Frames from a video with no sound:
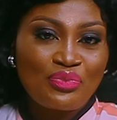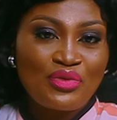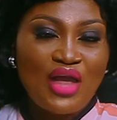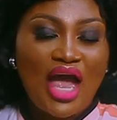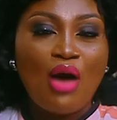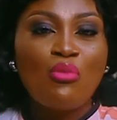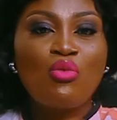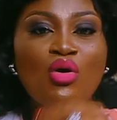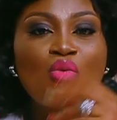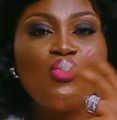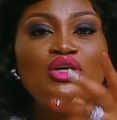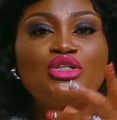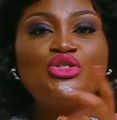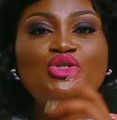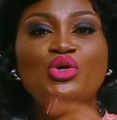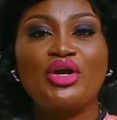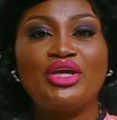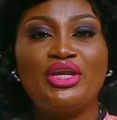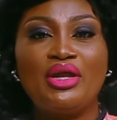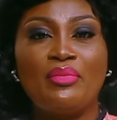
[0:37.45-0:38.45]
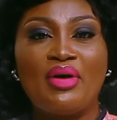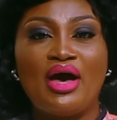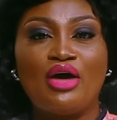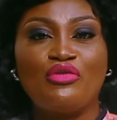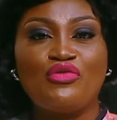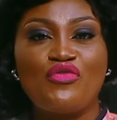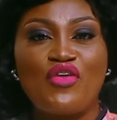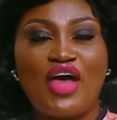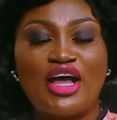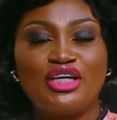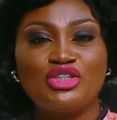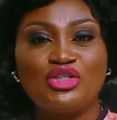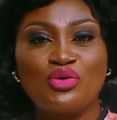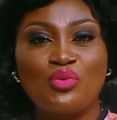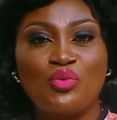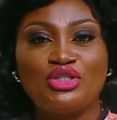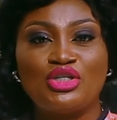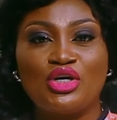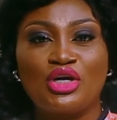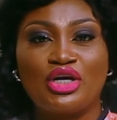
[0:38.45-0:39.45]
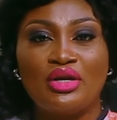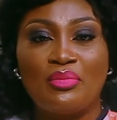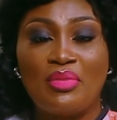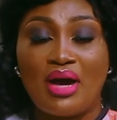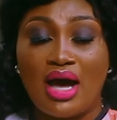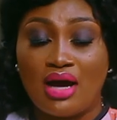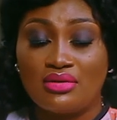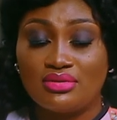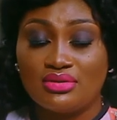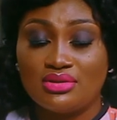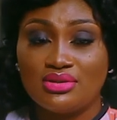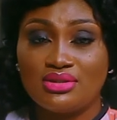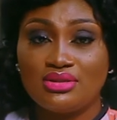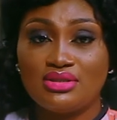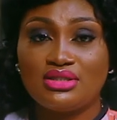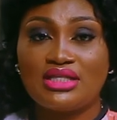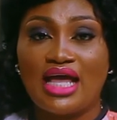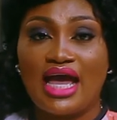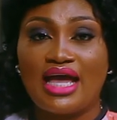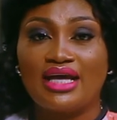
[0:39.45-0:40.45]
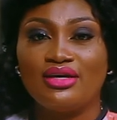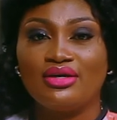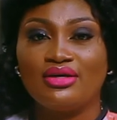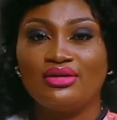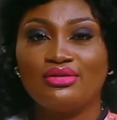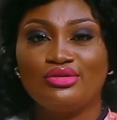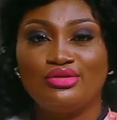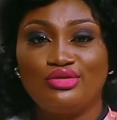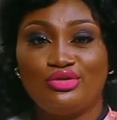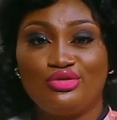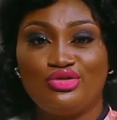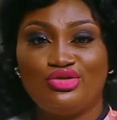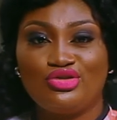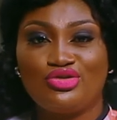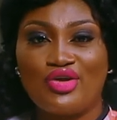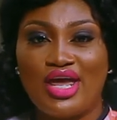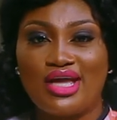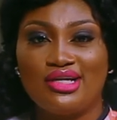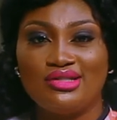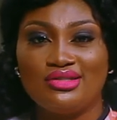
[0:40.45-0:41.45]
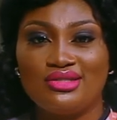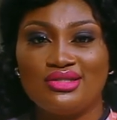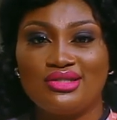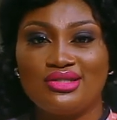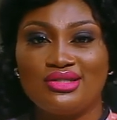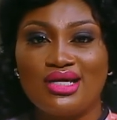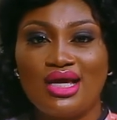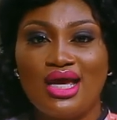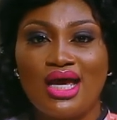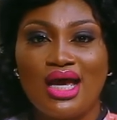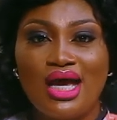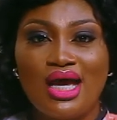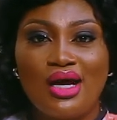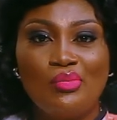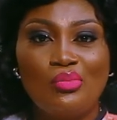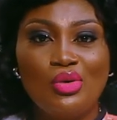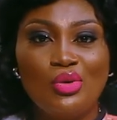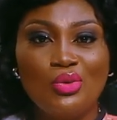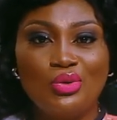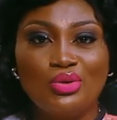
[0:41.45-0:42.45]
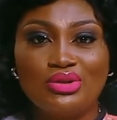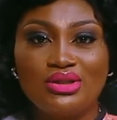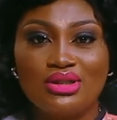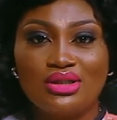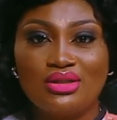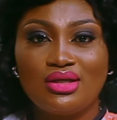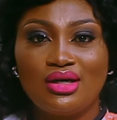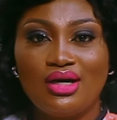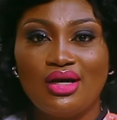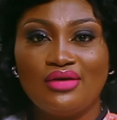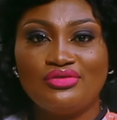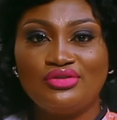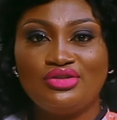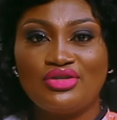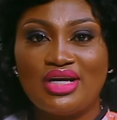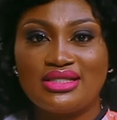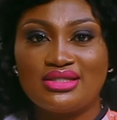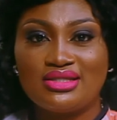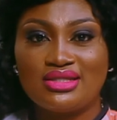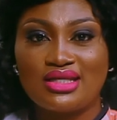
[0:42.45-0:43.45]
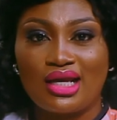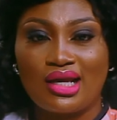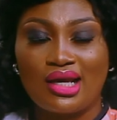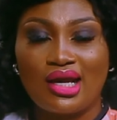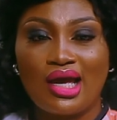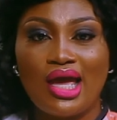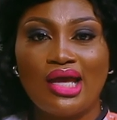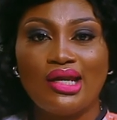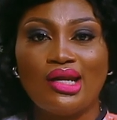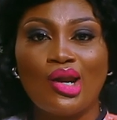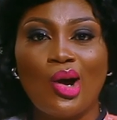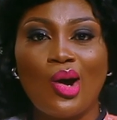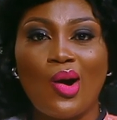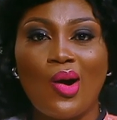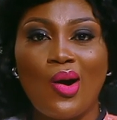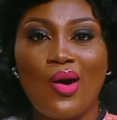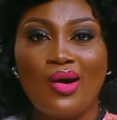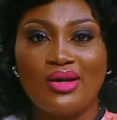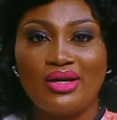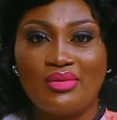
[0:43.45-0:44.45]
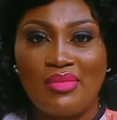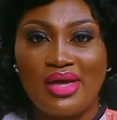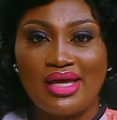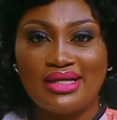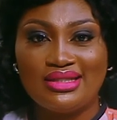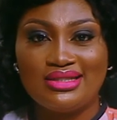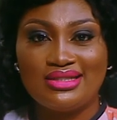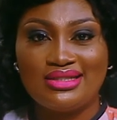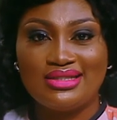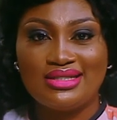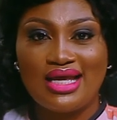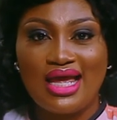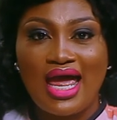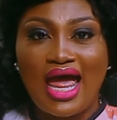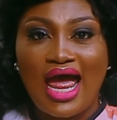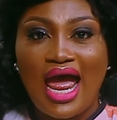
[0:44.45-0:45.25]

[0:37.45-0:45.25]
And when we're talking about fashion, we're talking about style, trends, mood of dressing, and ornaments.